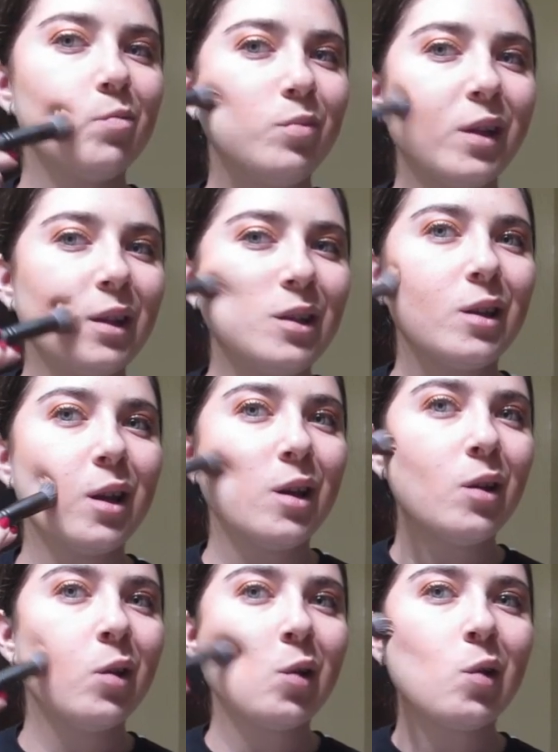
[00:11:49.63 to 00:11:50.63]
Blend it
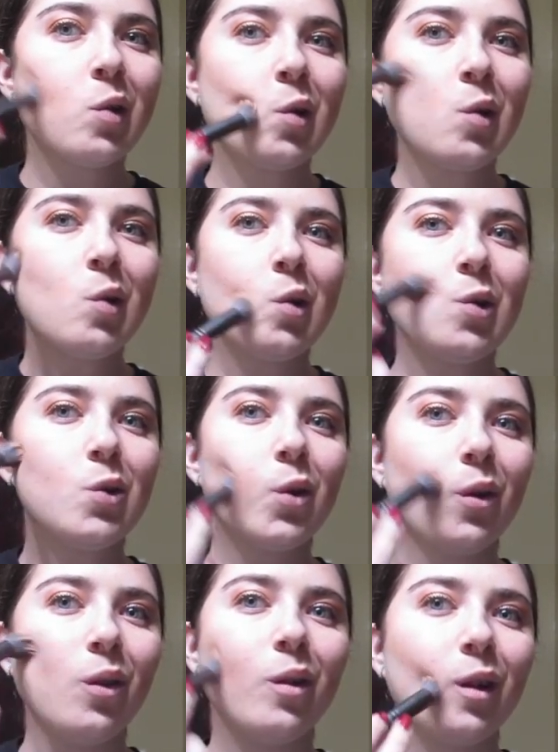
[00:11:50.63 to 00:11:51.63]
in so
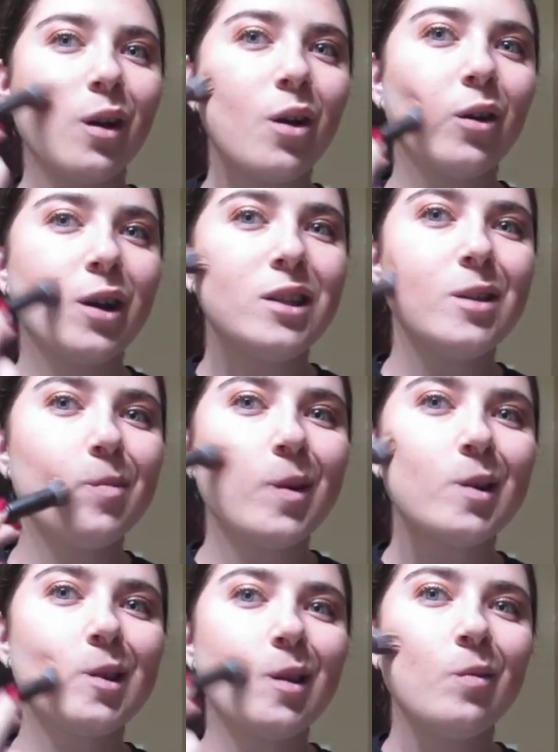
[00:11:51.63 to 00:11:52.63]
I don't look like a crazy
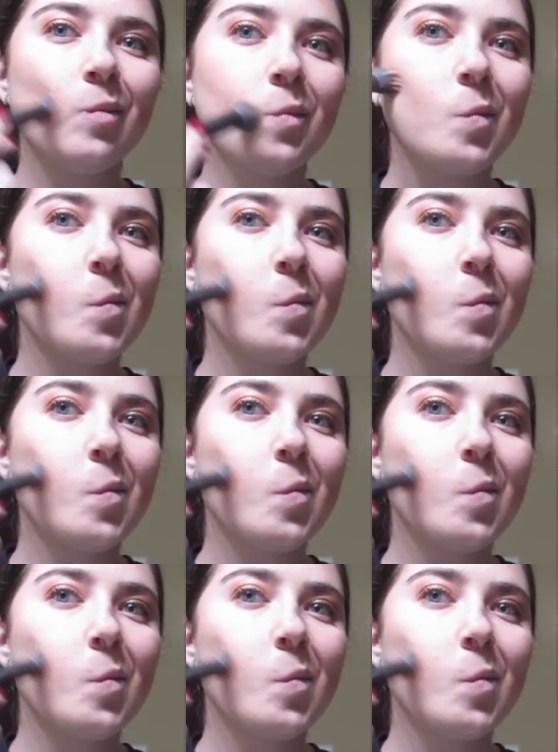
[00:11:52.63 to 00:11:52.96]
person.